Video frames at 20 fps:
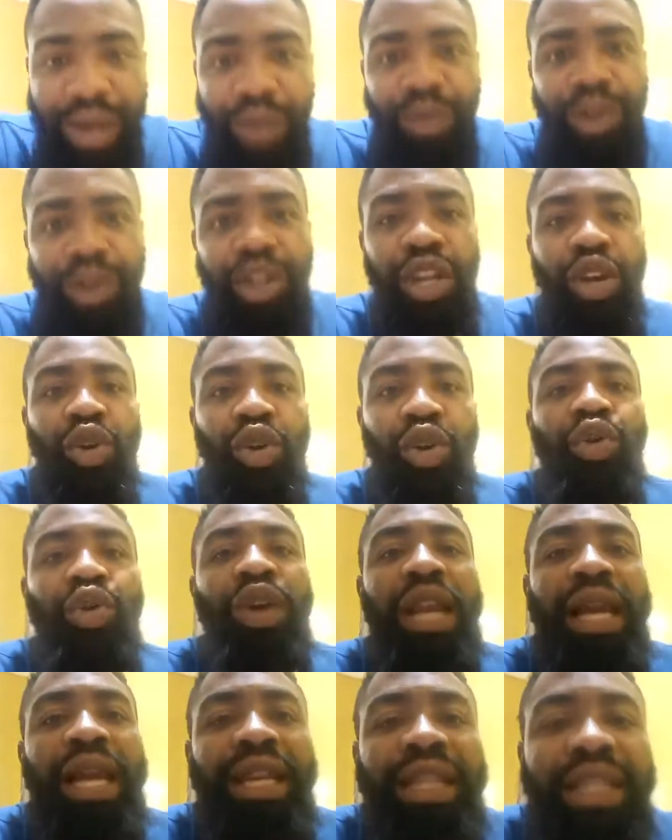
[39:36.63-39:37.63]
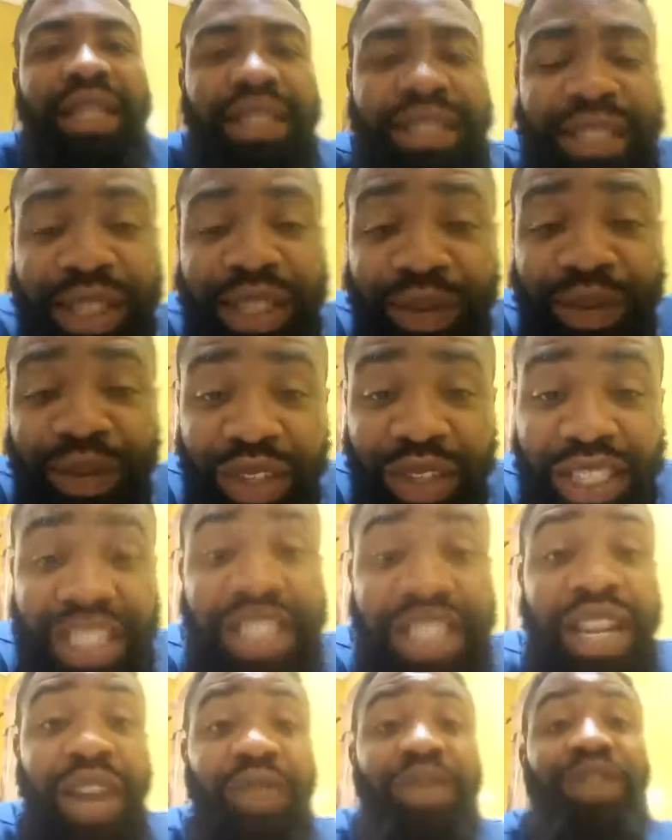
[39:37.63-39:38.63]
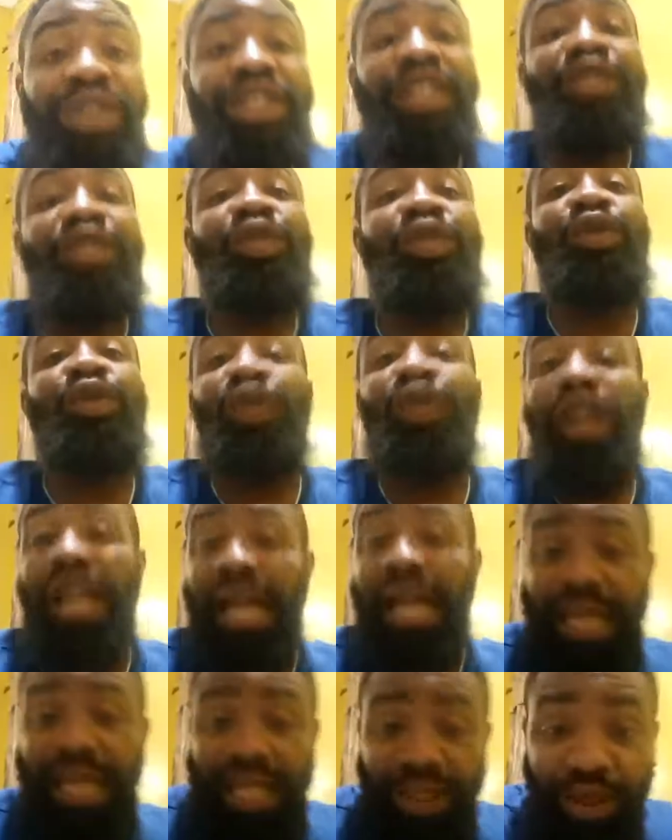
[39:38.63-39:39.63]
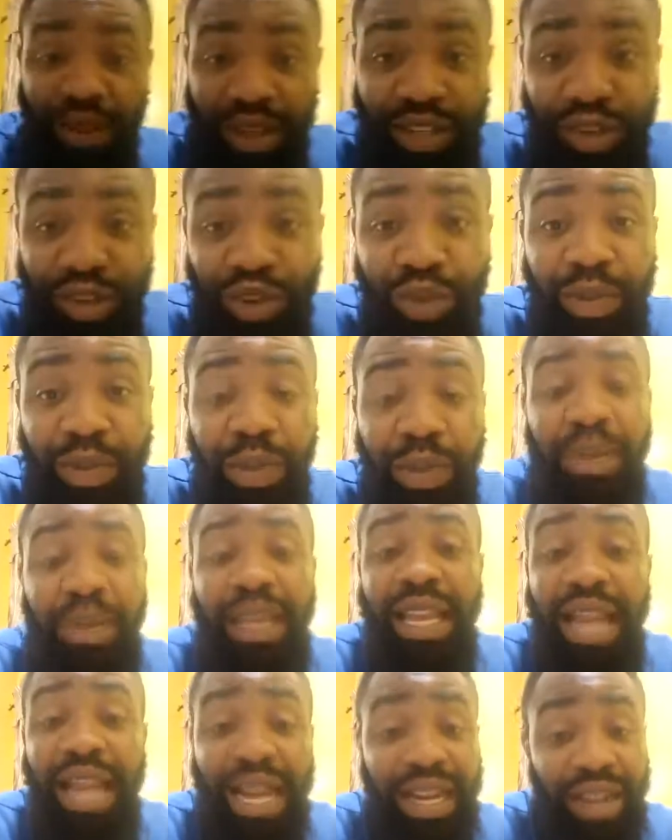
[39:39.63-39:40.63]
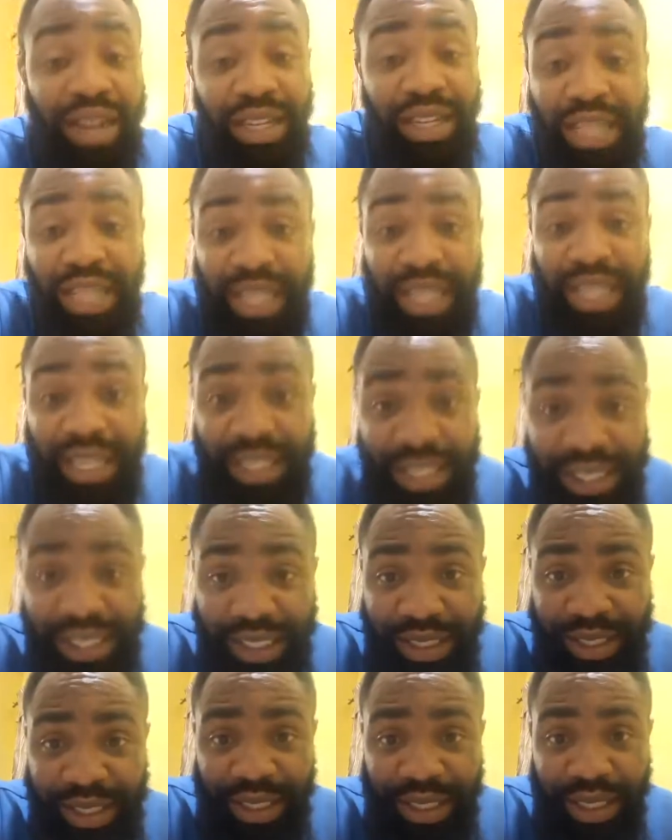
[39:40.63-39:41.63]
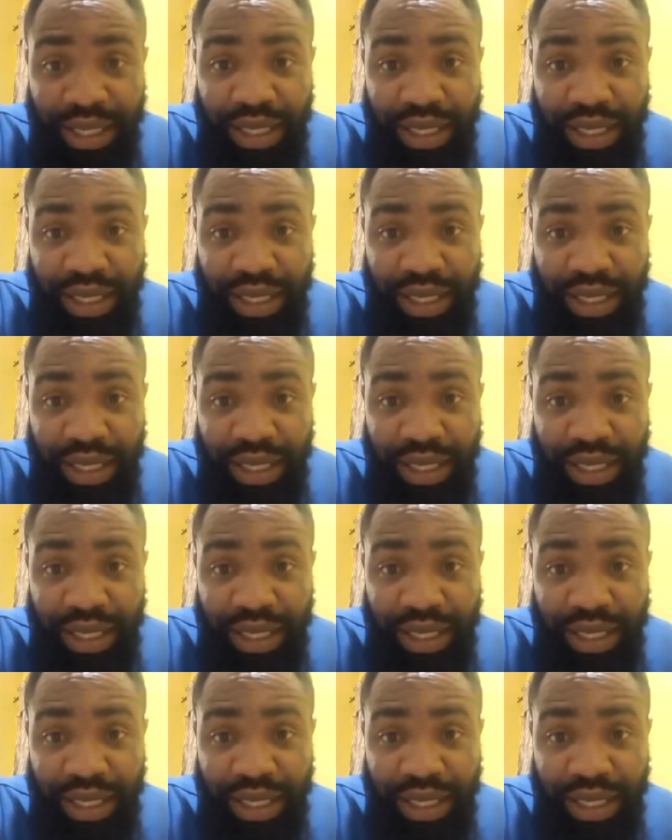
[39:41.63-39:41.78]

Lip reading: We didn't look like it. Even till now, we still don't look like it. We're still going to be bigger, greater than this.